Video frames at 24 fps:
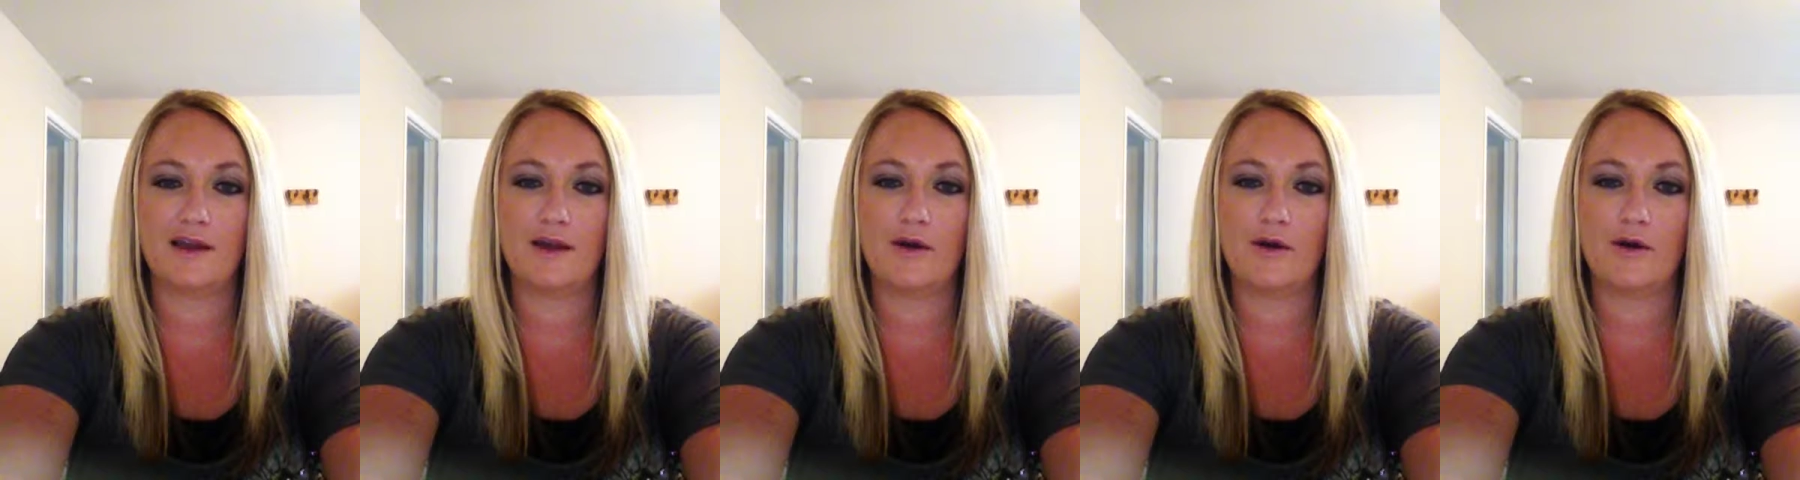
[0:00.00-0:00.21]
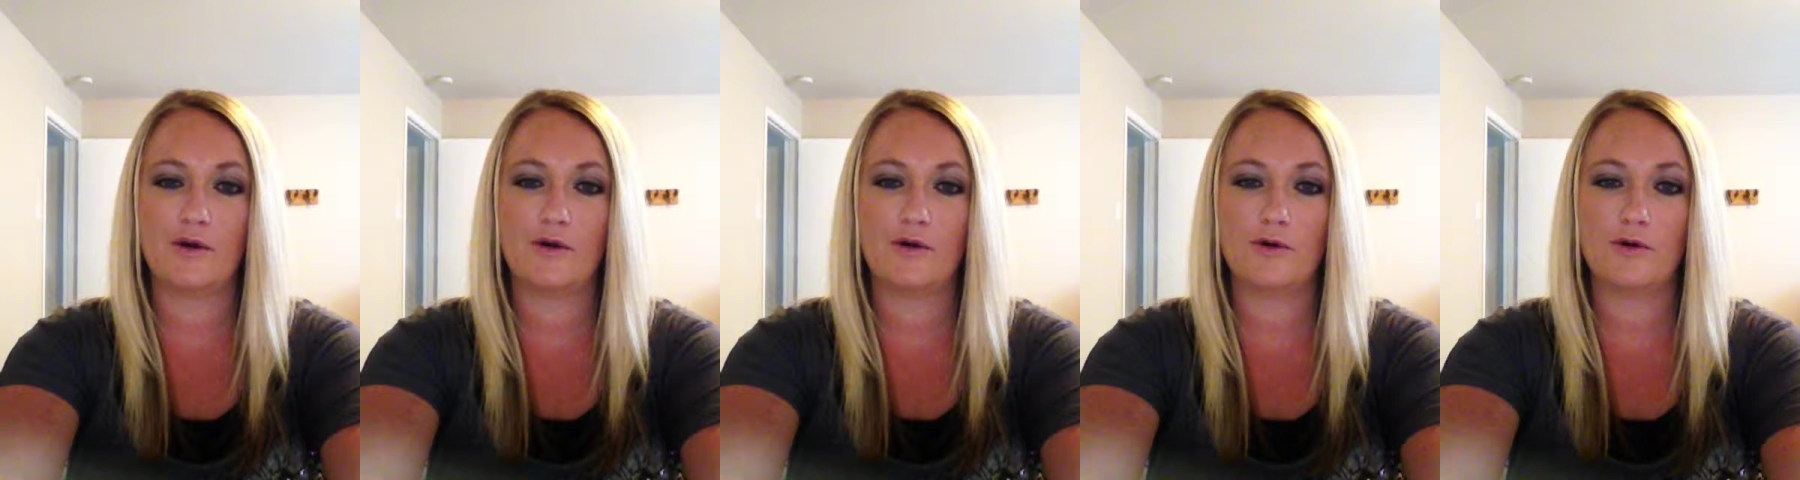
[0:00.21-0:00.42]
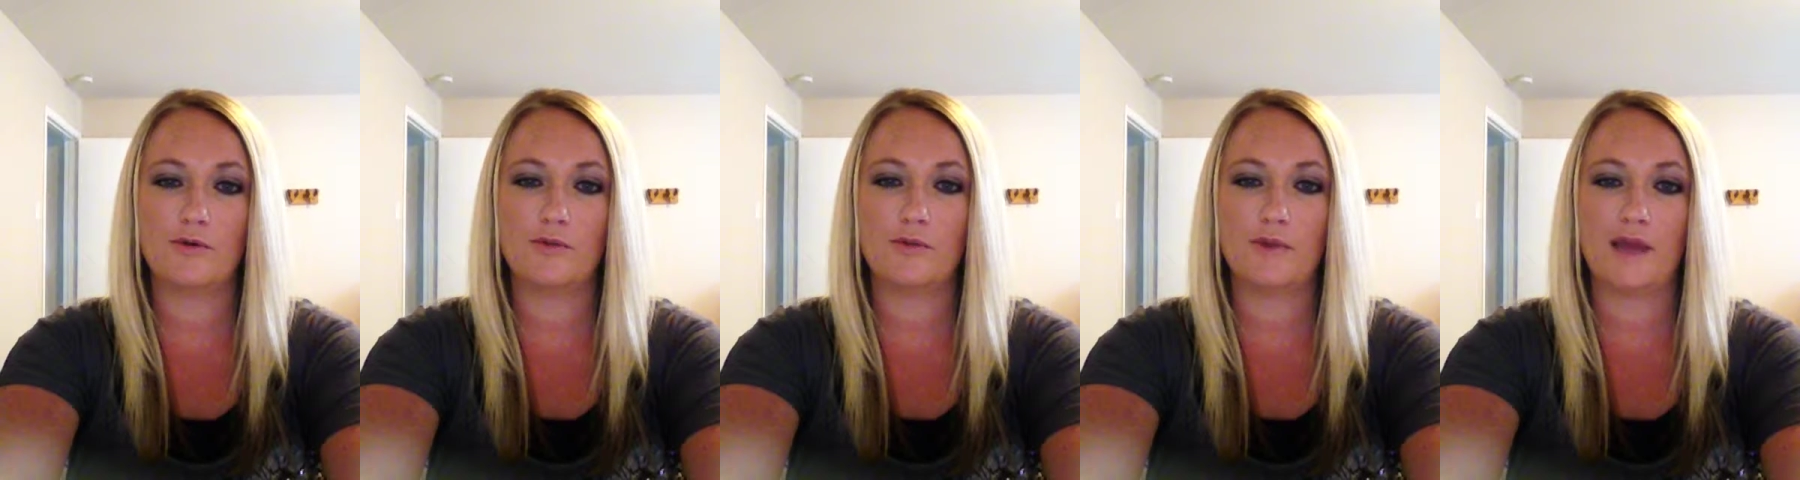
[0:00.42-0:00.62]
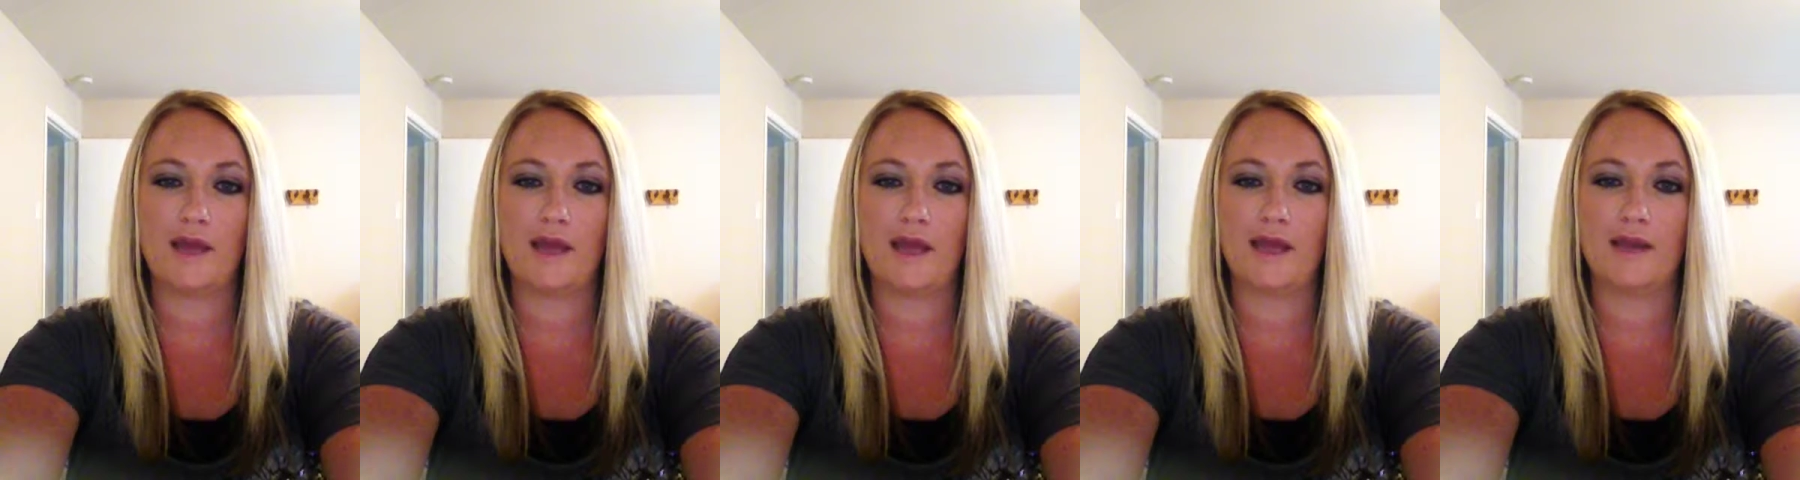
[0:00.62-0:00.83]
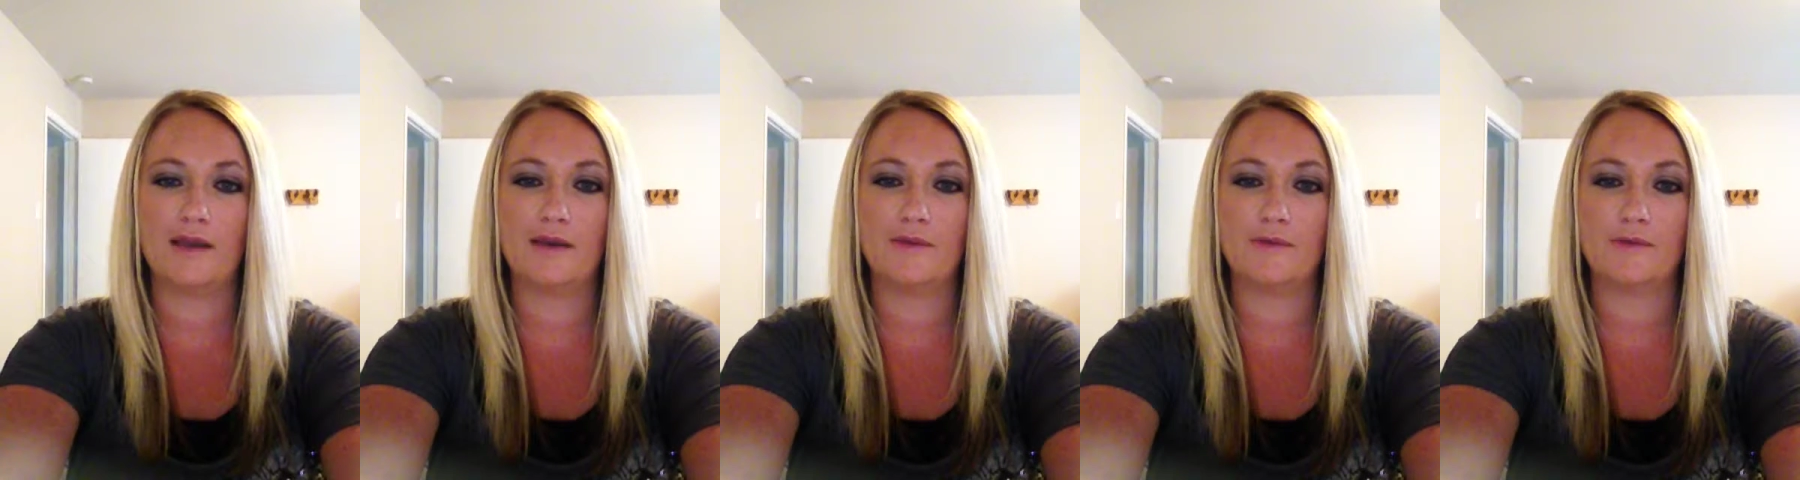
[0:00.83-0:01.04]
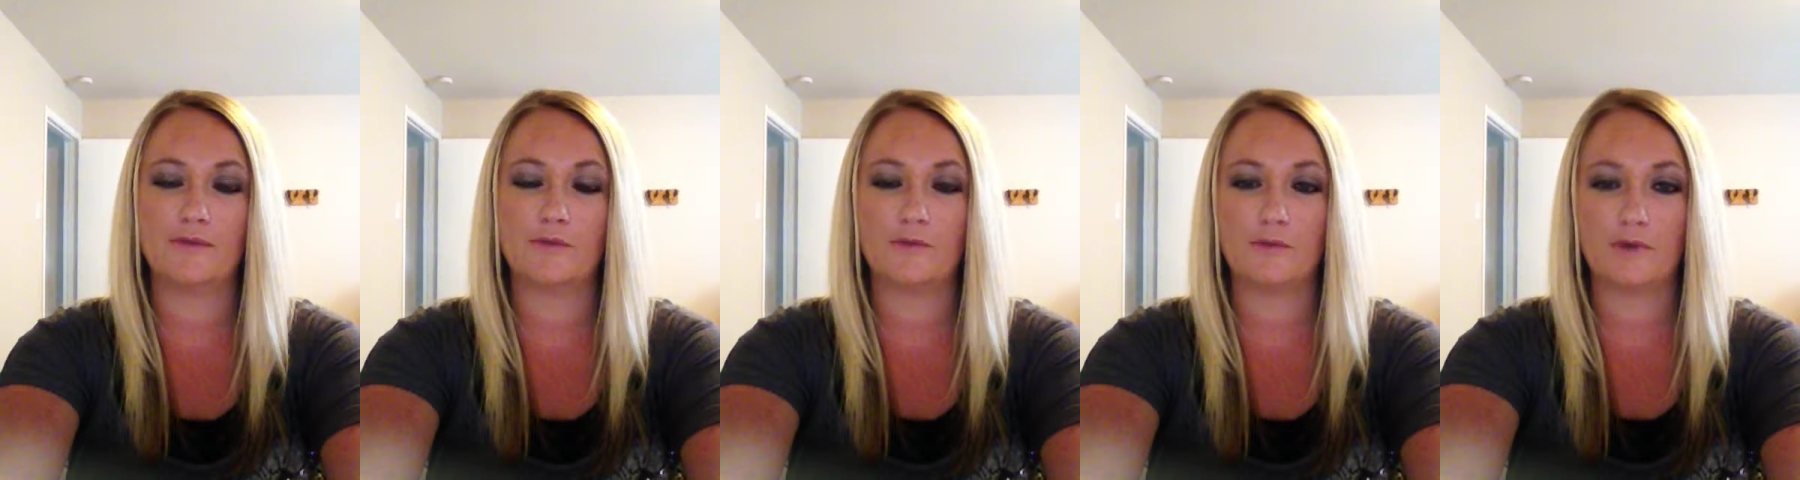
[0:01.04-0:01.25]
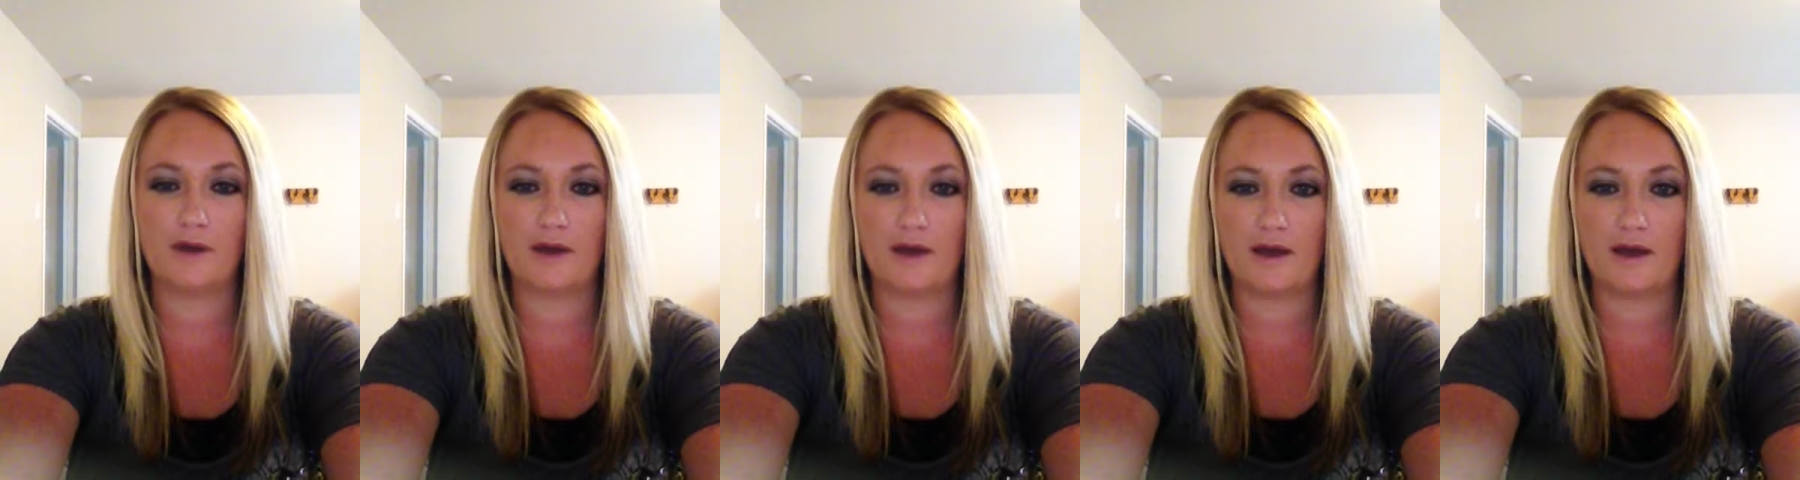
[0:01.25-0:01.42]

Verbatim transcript: at home and